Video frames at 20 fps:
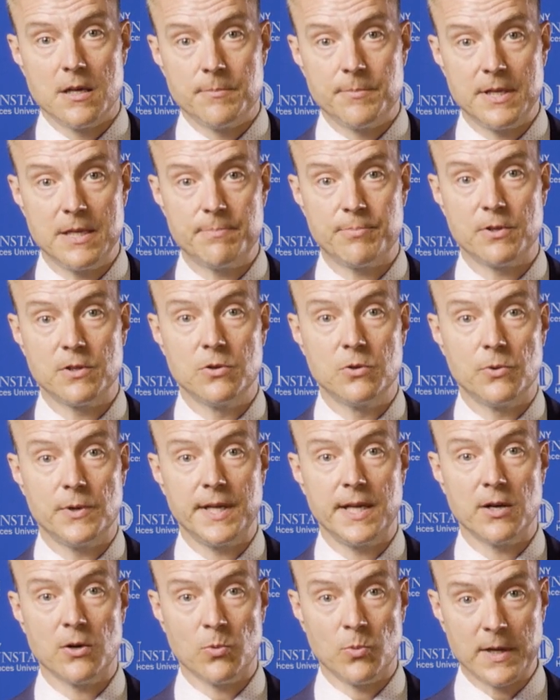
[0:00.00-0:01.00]
People who
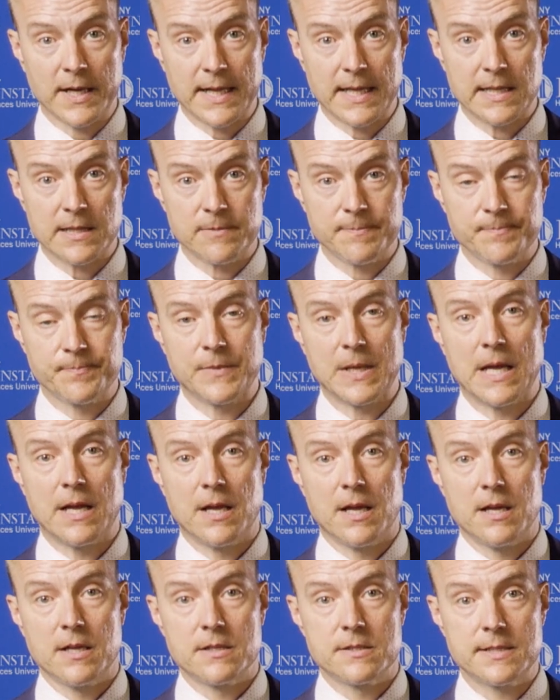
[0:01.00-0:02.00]
hear well
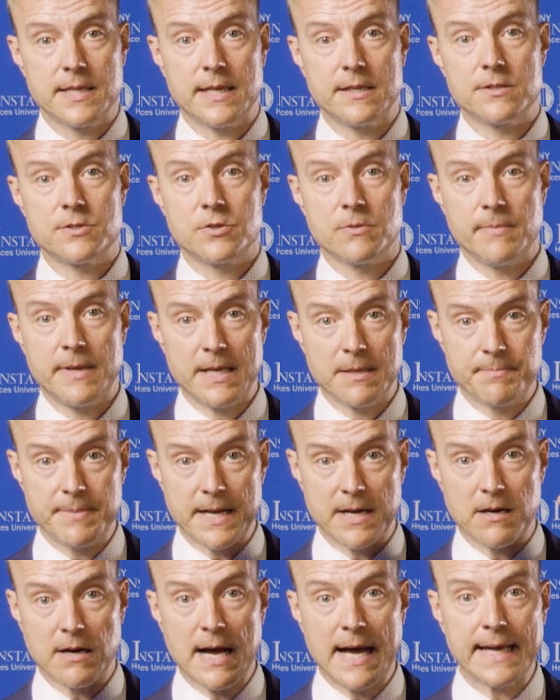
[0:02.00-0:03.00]
tend to make
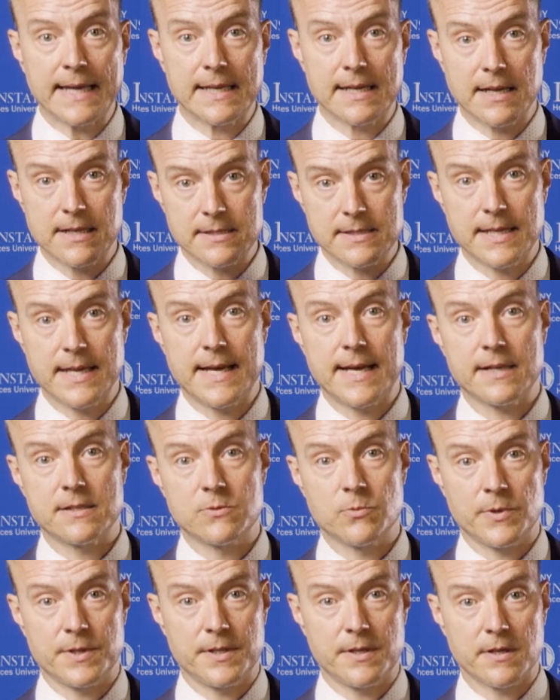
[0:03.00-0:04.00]
better eye contact
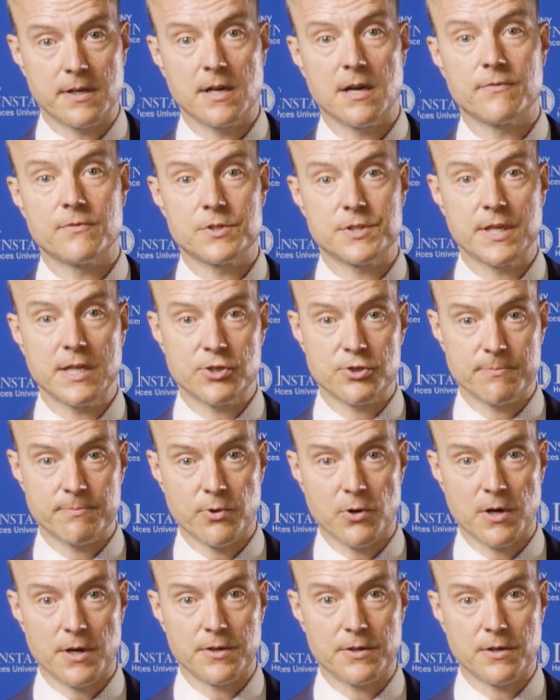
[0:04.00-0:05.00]
with their conversation
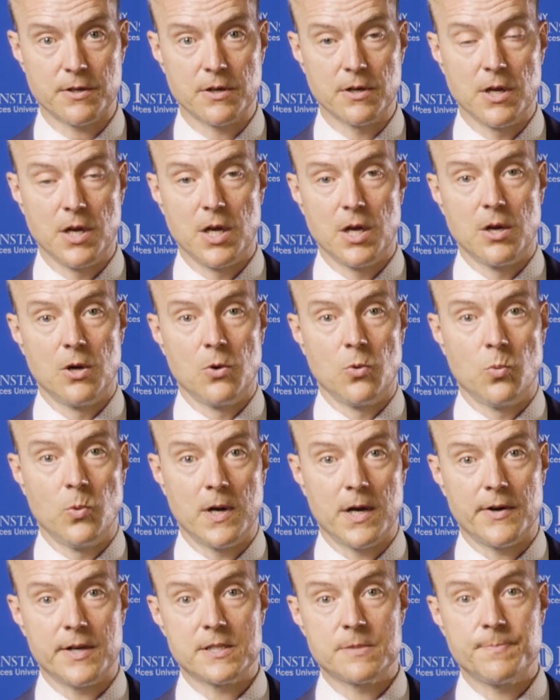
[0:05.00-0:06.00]
partner,
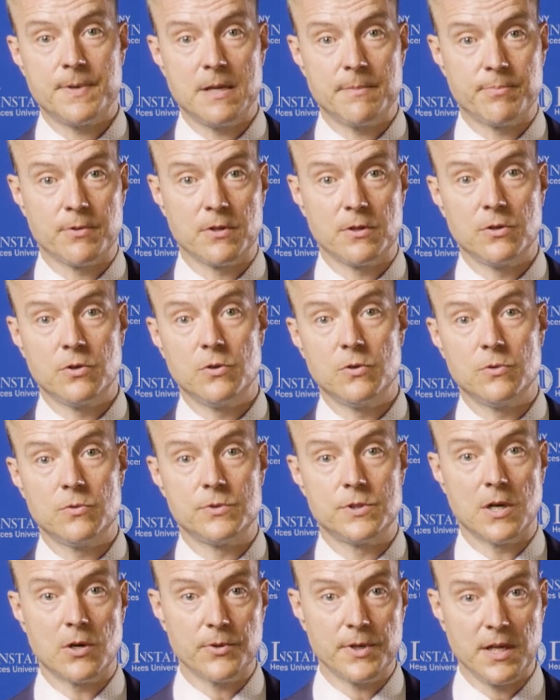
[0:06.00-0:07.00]
whereas people who
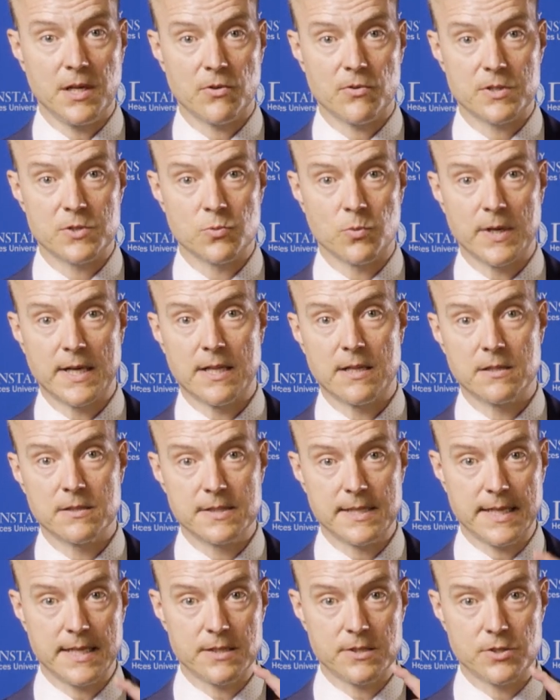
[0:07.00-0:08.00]
don't hear as well
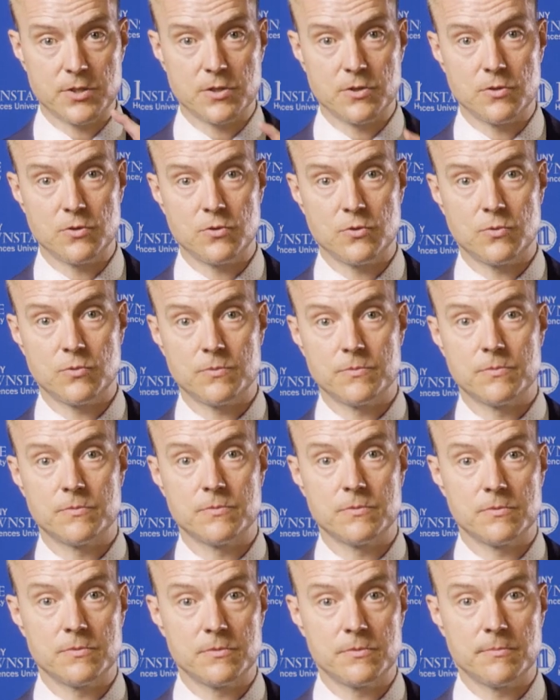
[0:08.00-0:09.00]
tend to
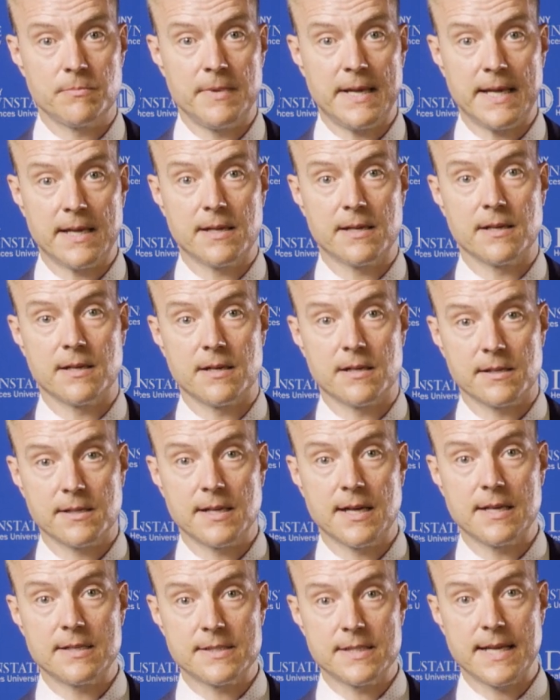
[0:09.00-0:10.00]
make
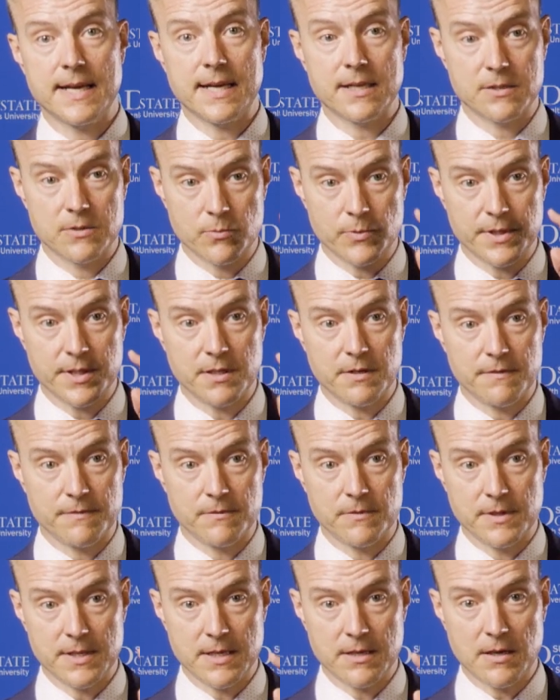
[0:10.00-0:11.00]
contact with
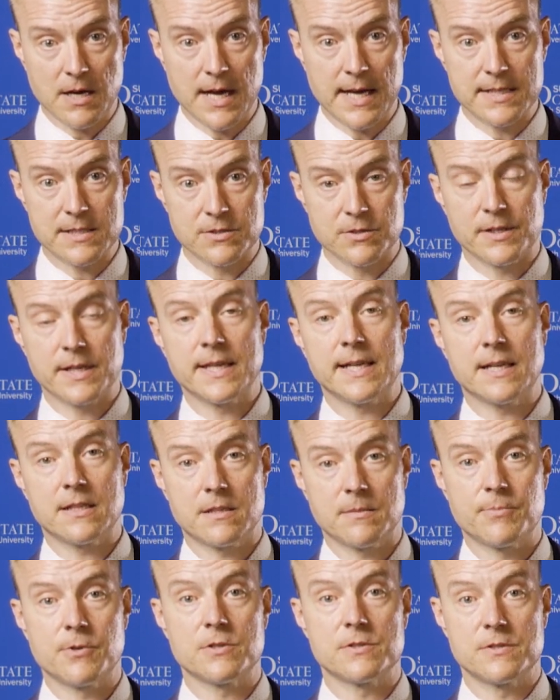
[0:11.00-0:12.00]
their eyes looking at
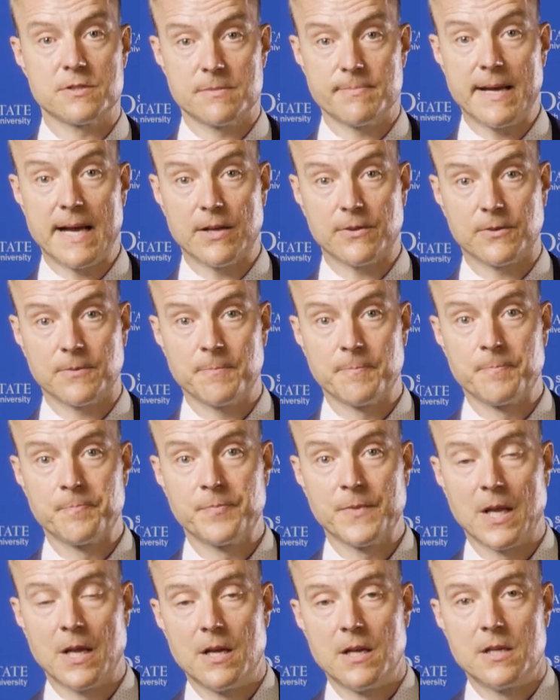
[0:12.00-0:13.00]
the person's mouth
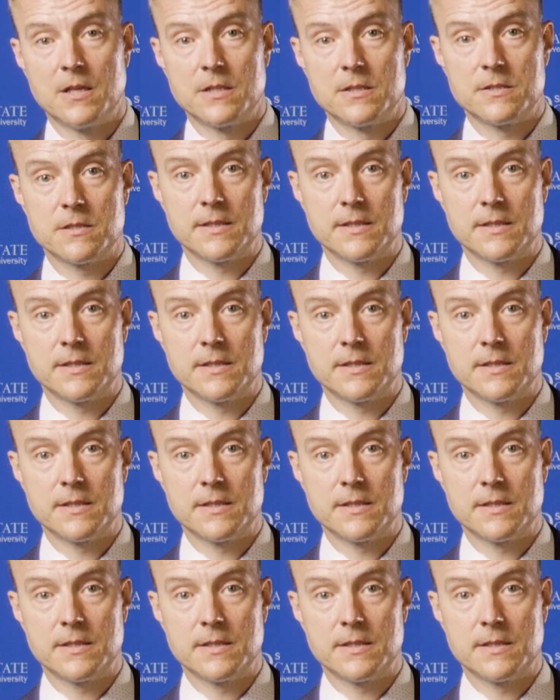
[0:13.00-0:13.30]
to